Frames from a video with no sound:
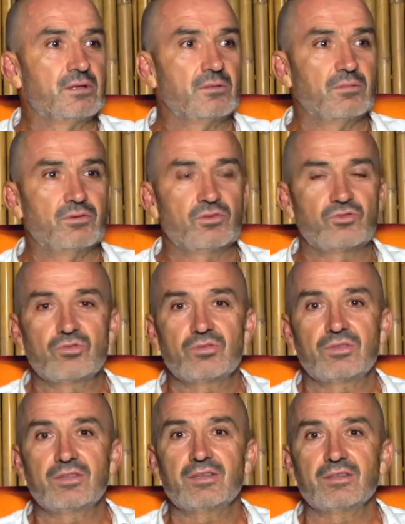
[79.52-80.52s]
But the
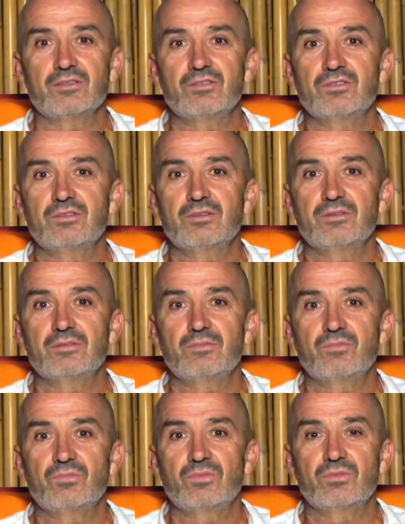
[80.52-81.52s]
truth is,
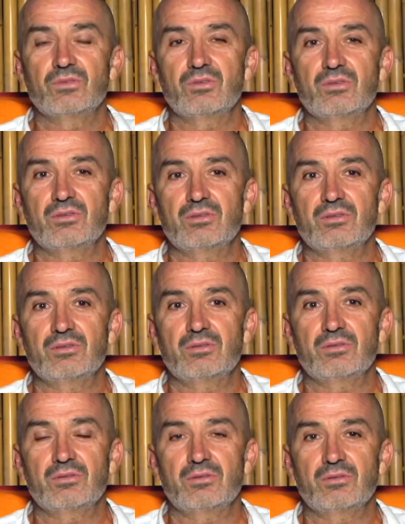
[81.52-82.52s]

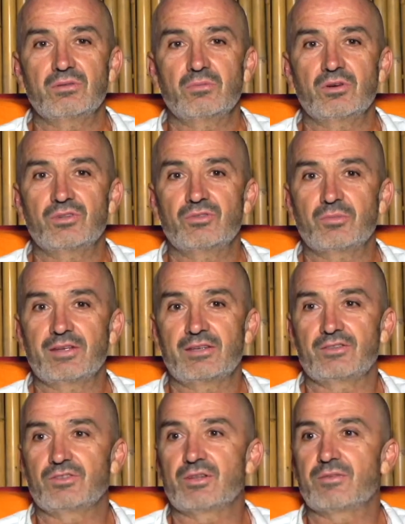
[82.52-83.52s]
your mind's
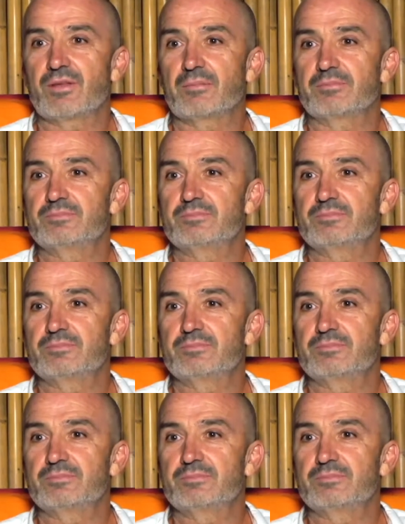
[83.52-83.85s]
making stuff up.